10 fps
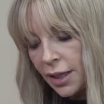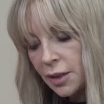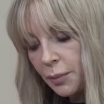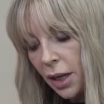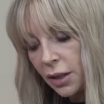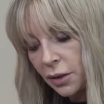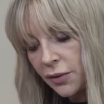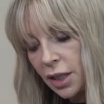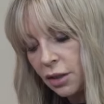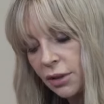That's part of
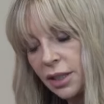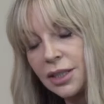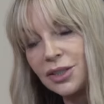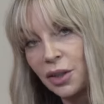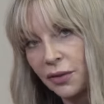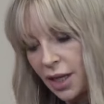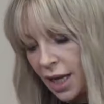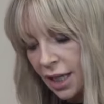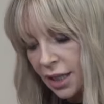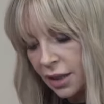the ingredient of the
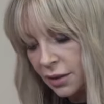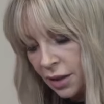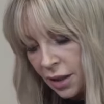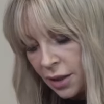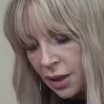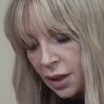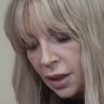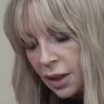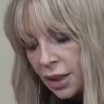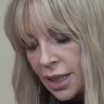henna.
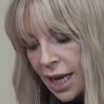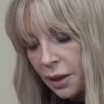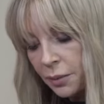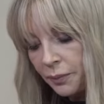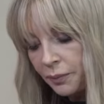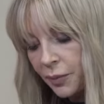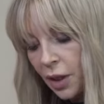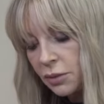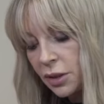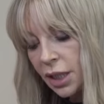Now,
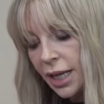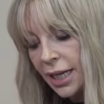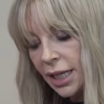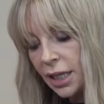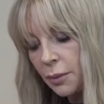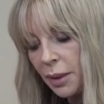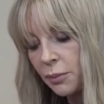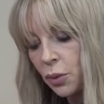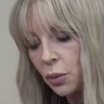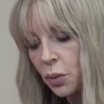I'm just going to add a little bit
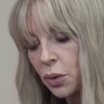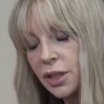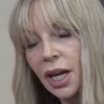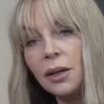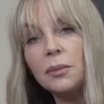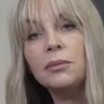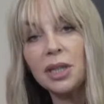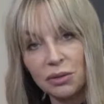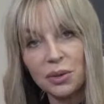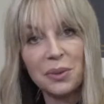more water,
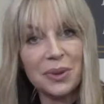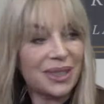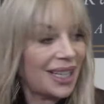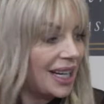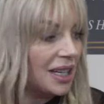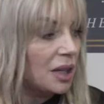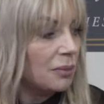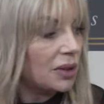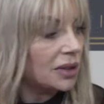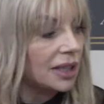mineral water,
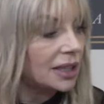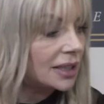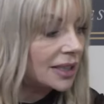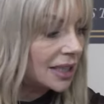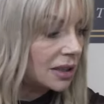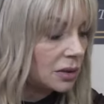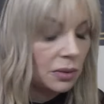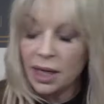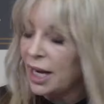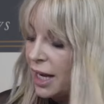because I
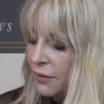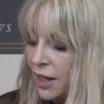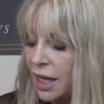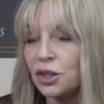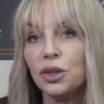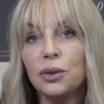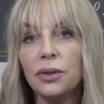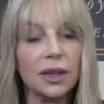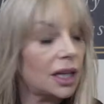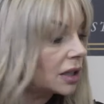still have that too
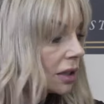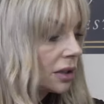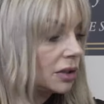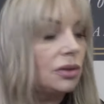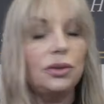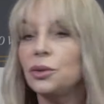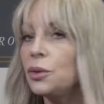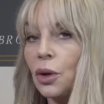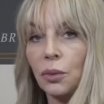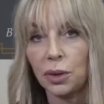thick. You do
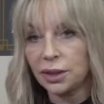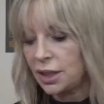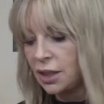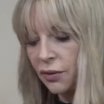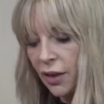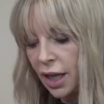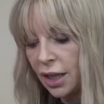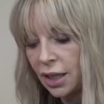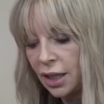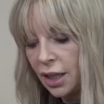not want this thick.
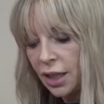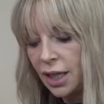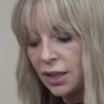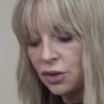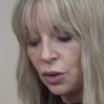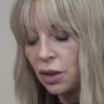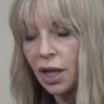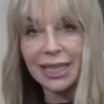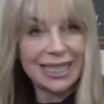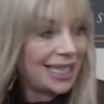It is not
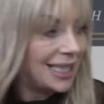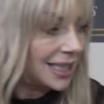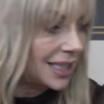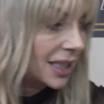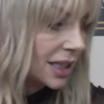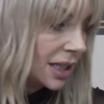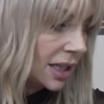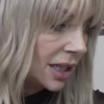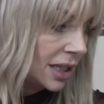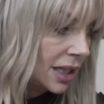like tint.
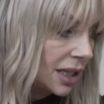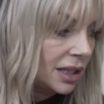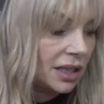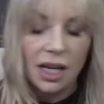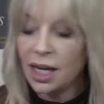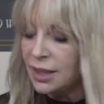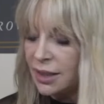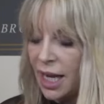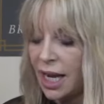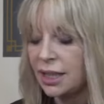
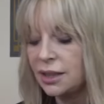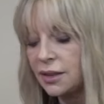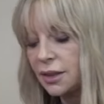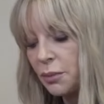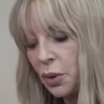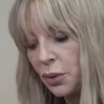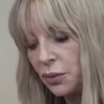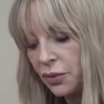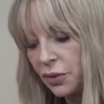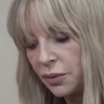Nice and smooth.